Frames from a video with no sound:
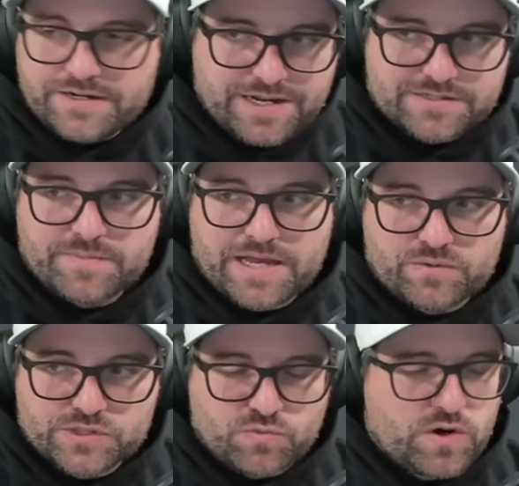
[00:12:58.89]
Doesn't matter
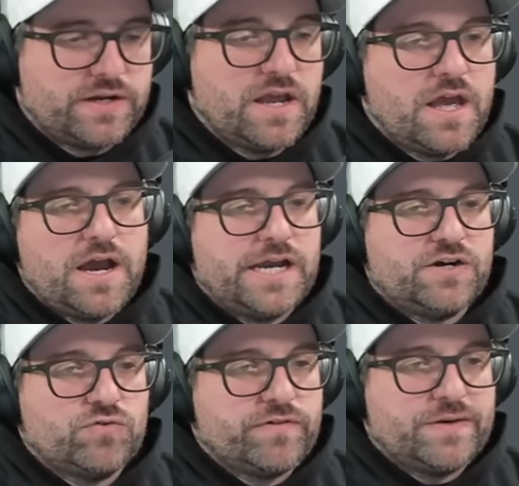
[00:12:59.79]
which one. I
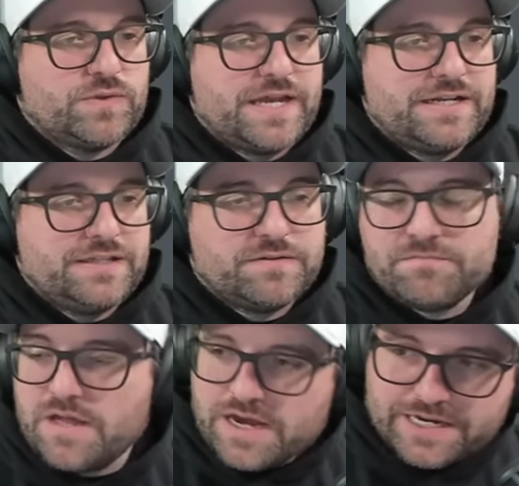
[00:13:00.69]
don't grade with any of them.